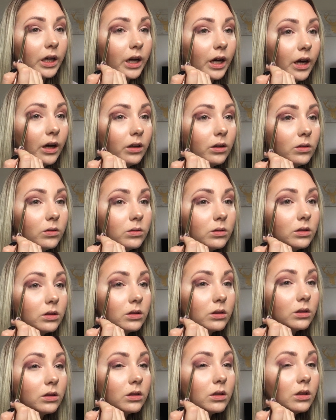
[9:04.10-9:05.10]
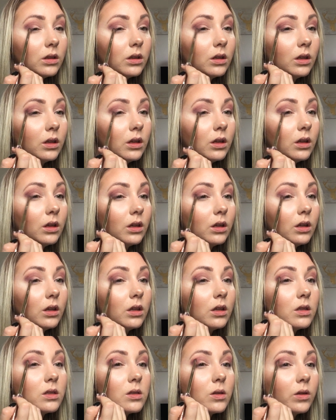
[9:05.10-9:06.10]
it out
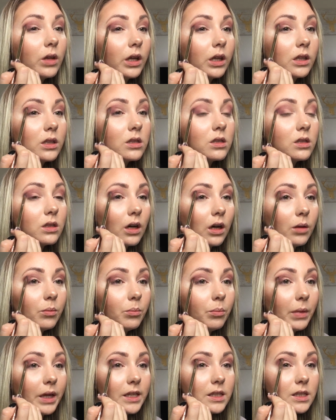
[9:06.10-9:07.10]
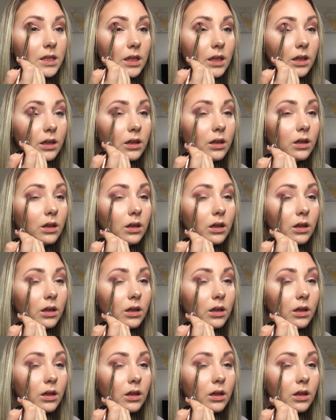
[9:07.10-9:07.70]
so that it's not messy.